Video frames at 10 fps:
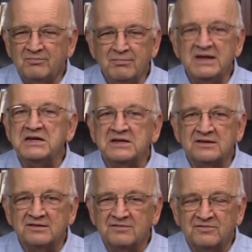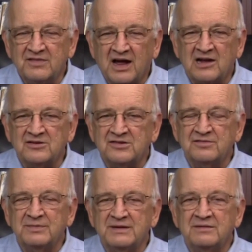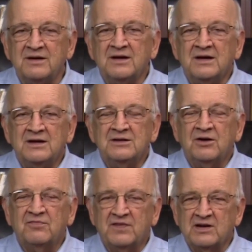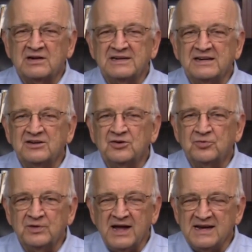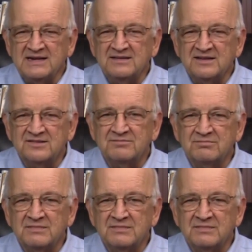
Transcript: millions of dollars have been, funneled into creating this